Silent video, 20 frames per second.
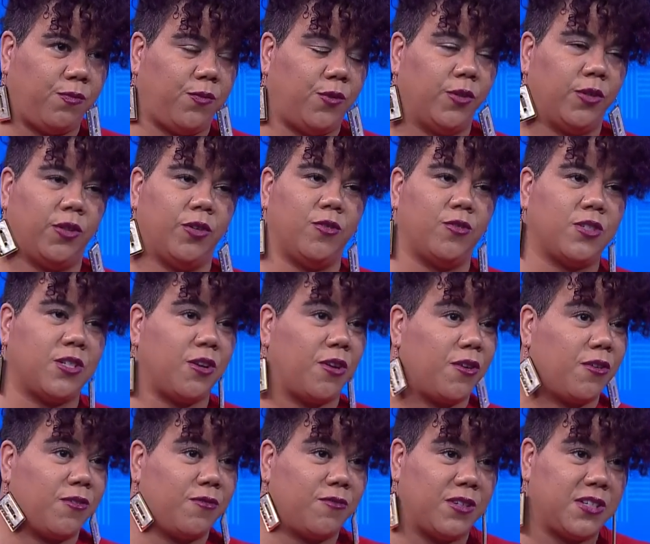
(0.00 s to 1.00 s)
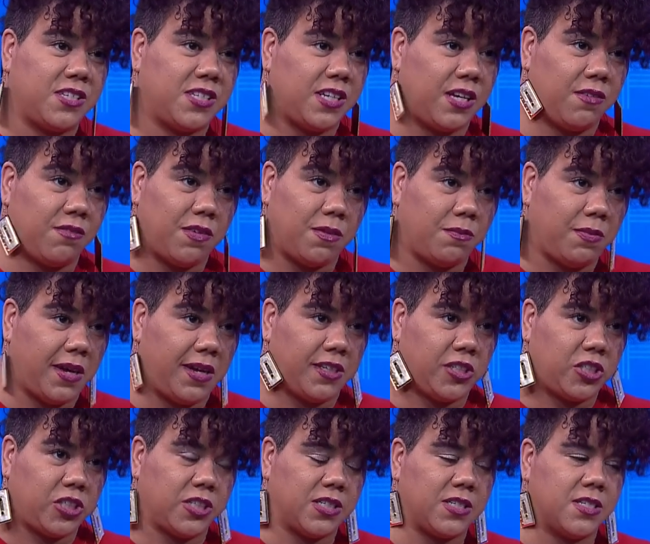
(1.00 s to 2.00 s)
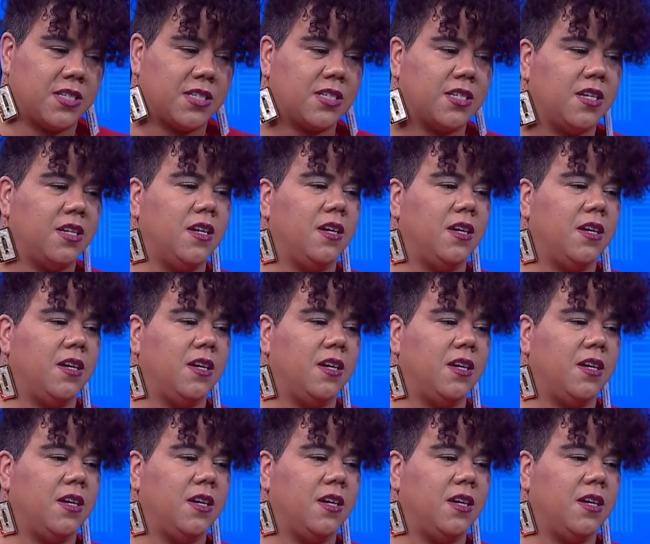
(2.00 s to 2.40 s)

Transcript: for those that are receiving pensions.